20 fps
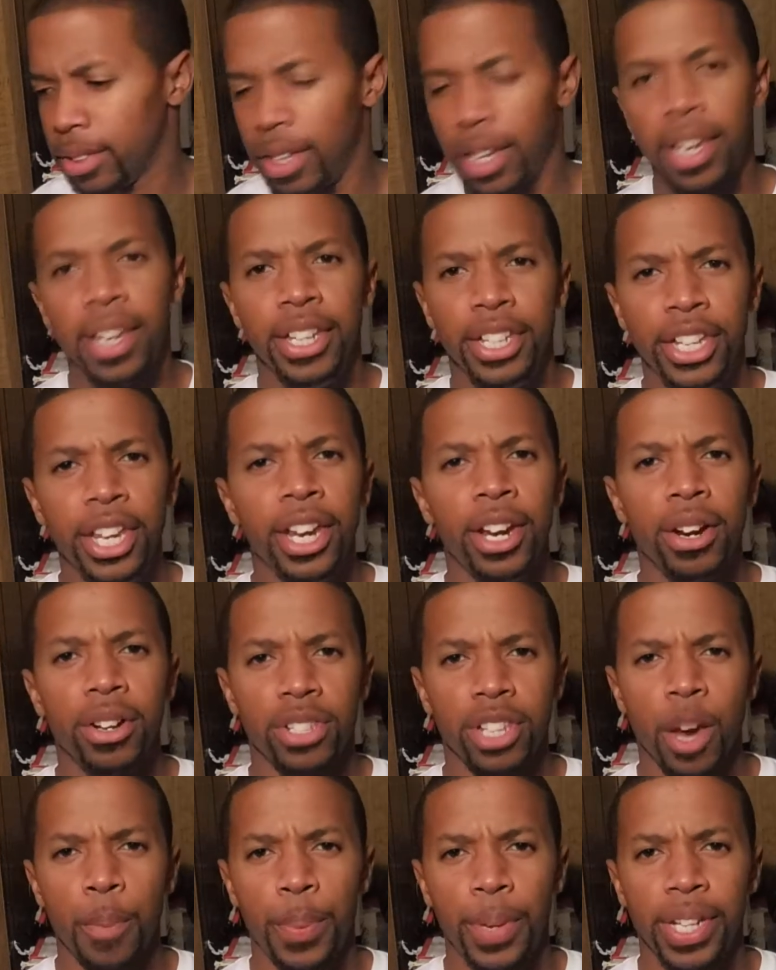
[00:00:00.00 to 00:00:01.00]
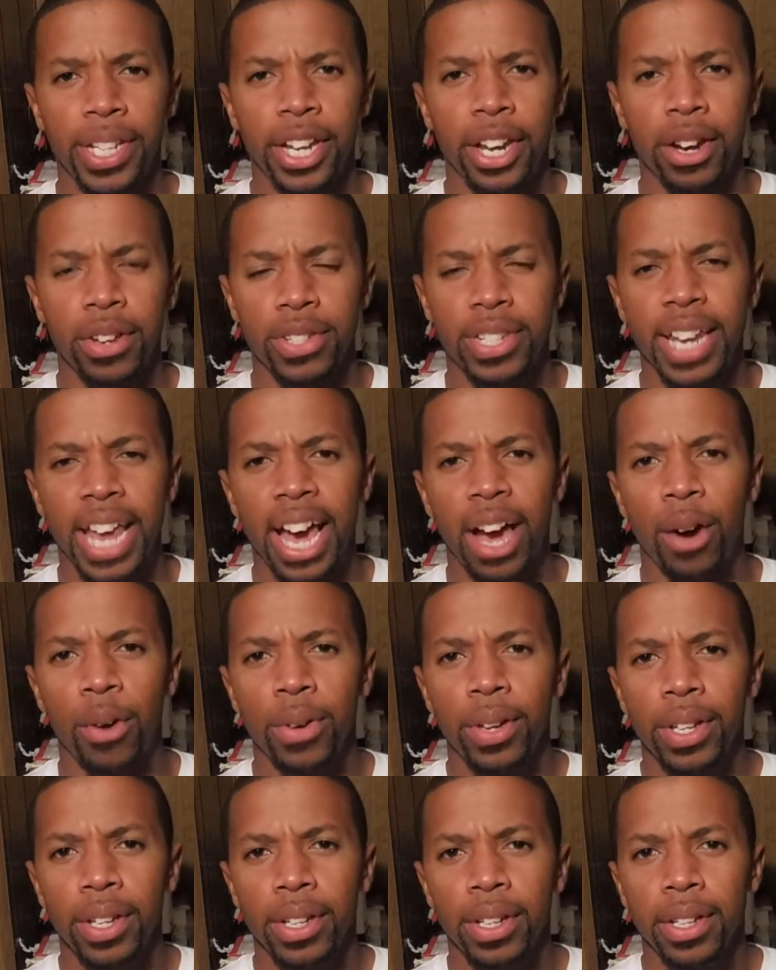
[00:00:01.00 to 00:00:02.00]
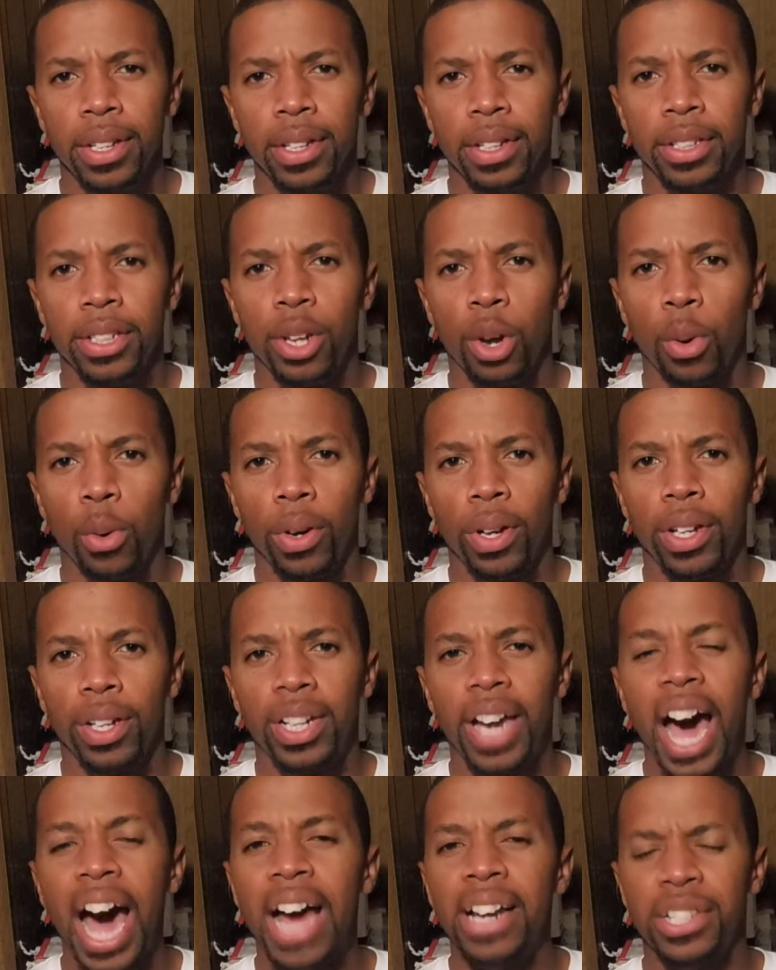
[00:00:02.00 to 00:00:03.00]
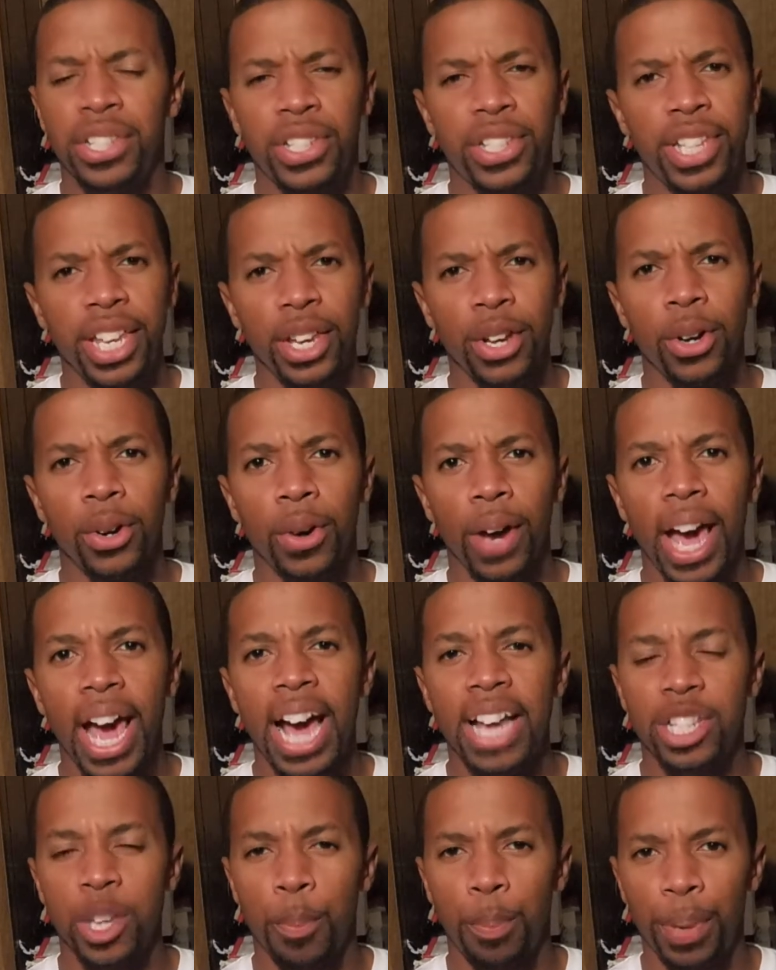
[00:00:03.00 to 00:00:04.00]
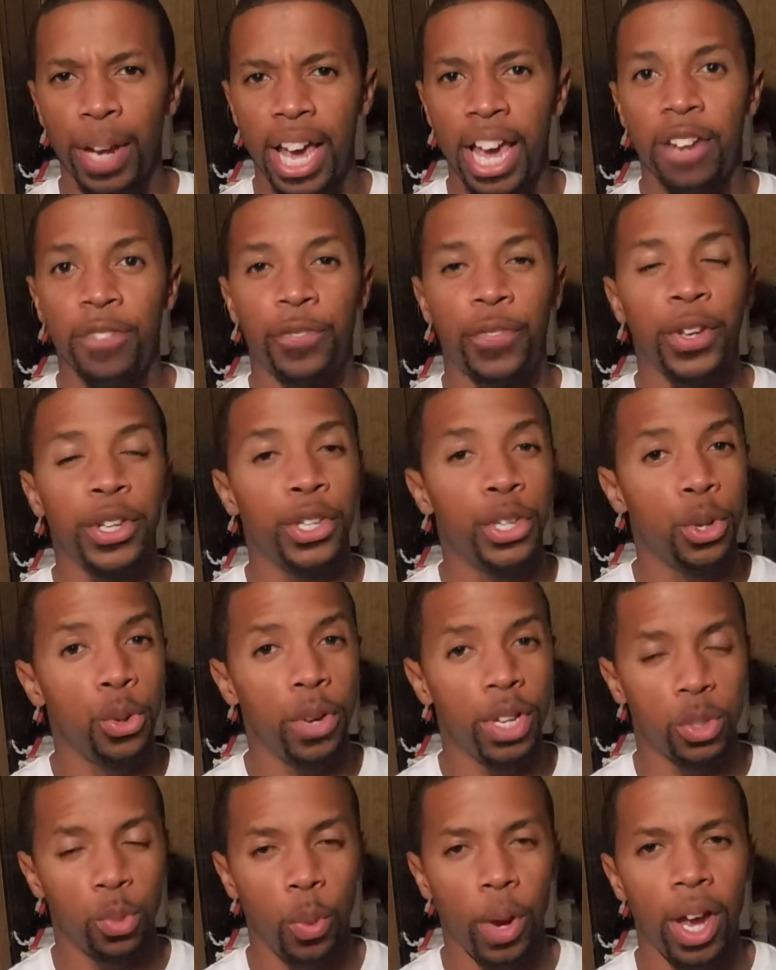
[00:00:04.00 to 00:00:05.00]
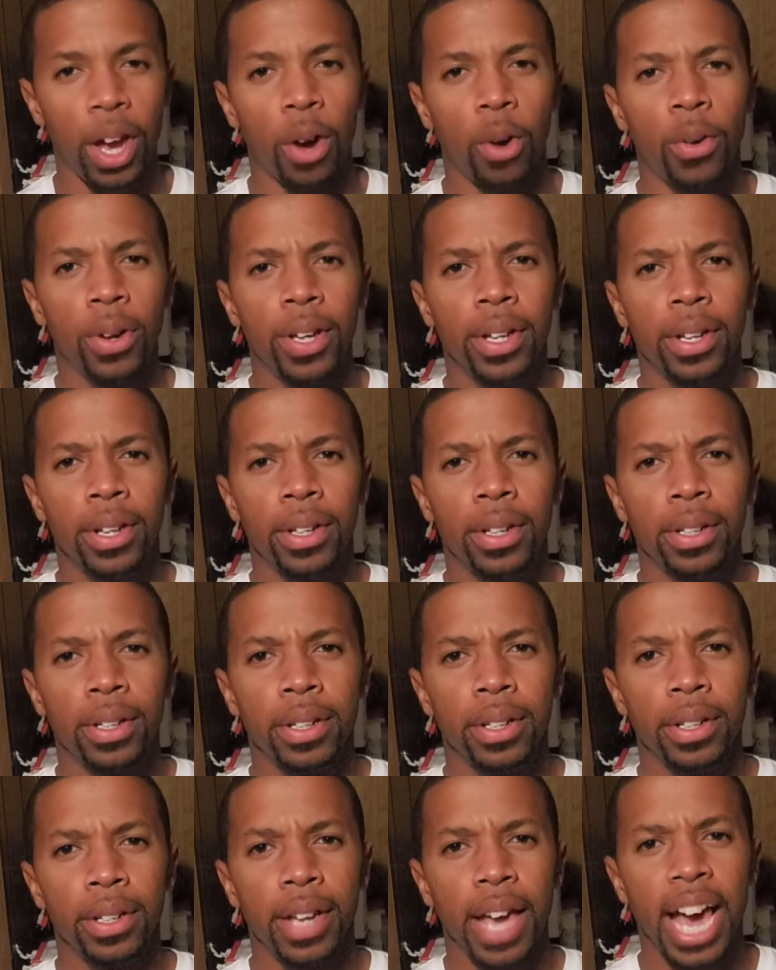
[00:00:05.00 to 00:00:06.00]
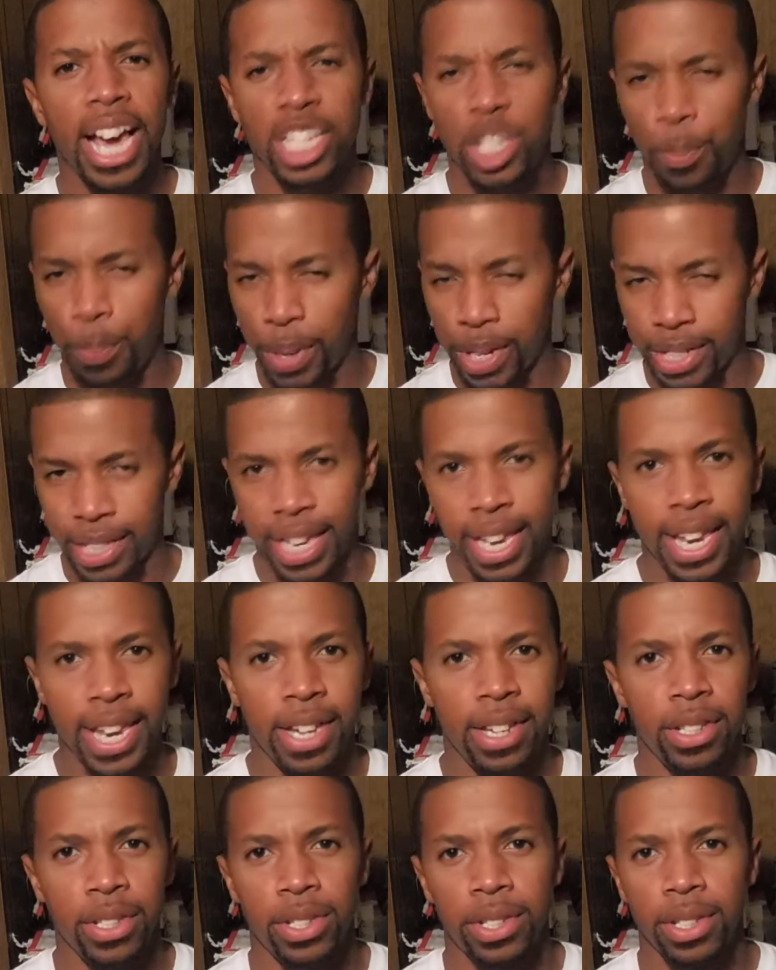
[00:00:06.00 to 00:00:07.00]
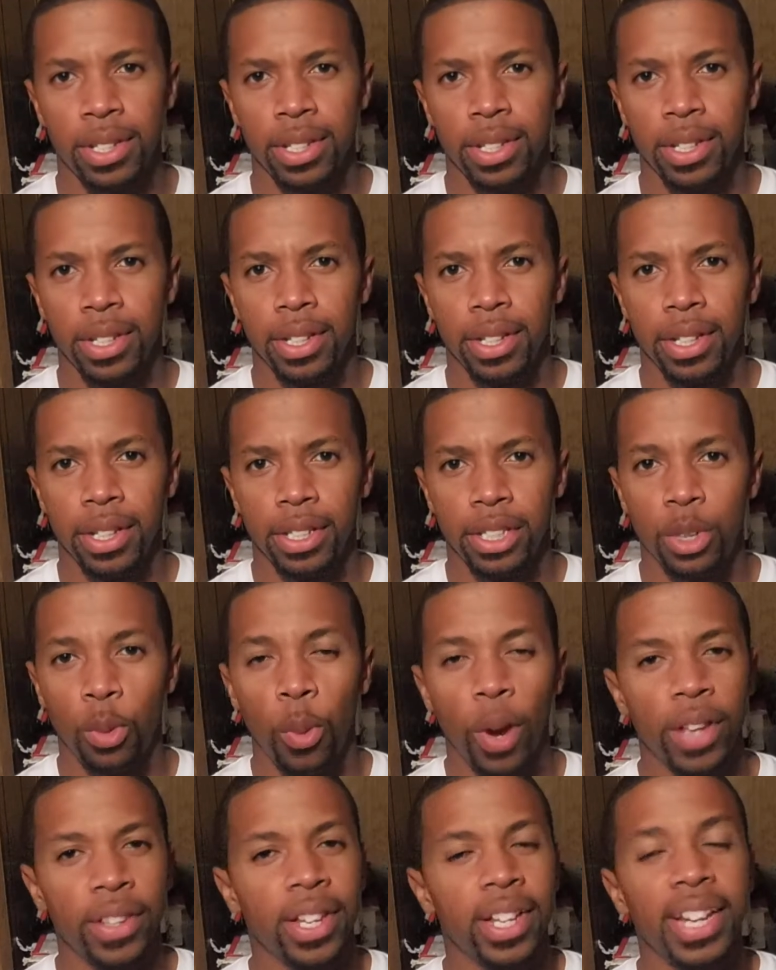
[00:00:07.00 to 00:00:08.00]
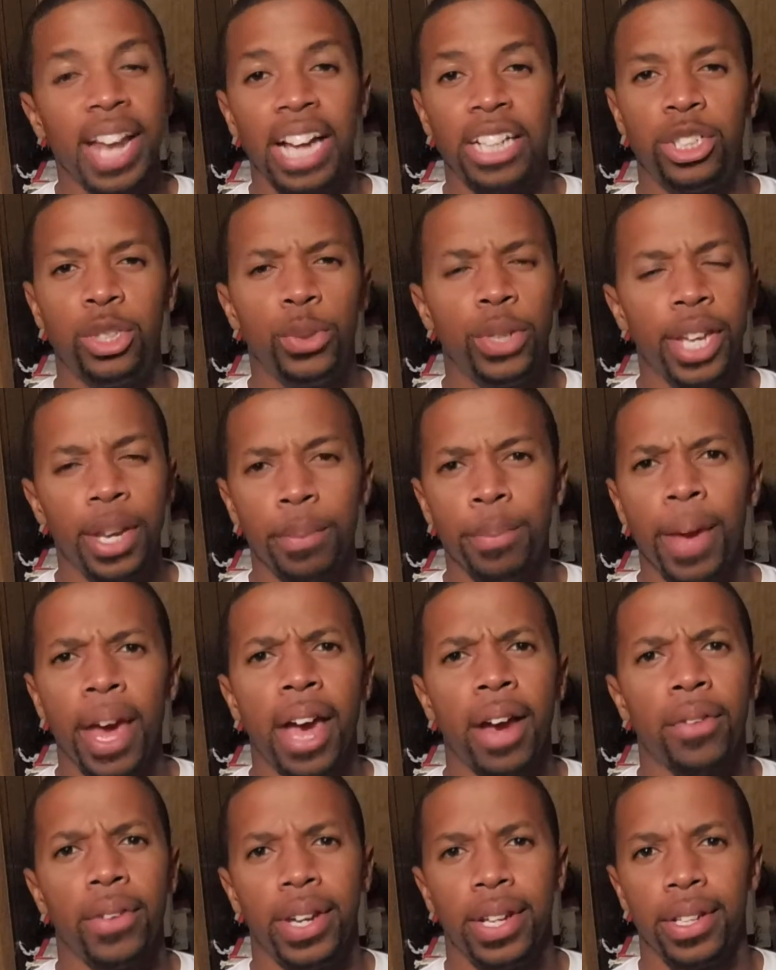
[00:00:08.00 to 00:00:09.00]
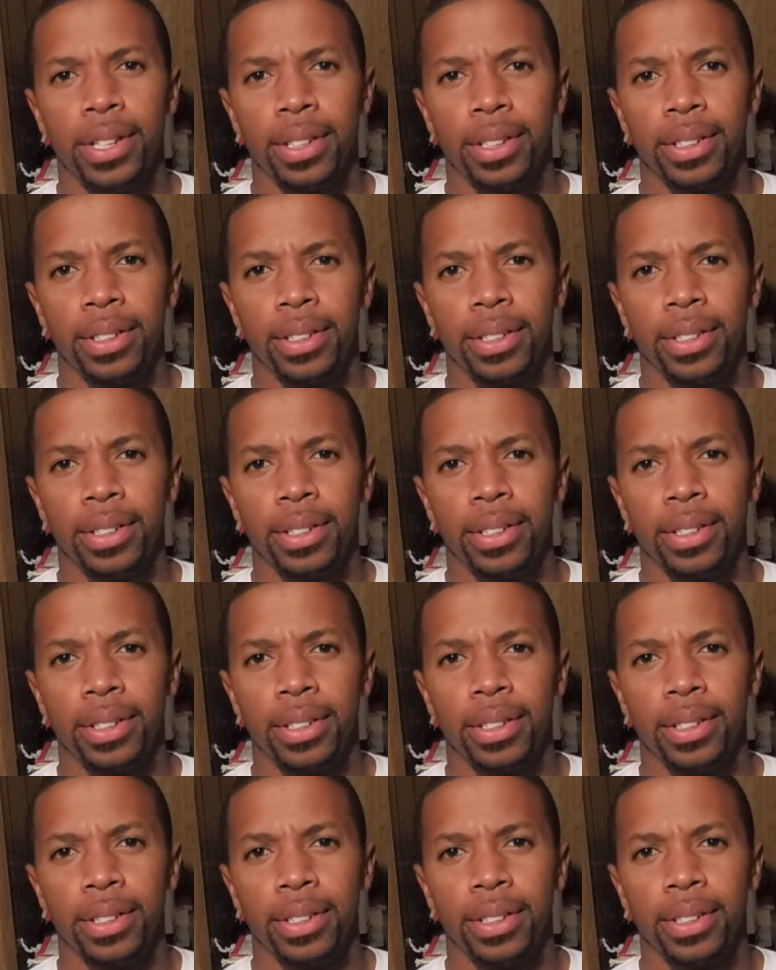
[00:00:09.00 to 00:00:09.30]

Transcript: in years, up in years now, you know, God still has a plan for you as well as it pertains to whether or not you get married.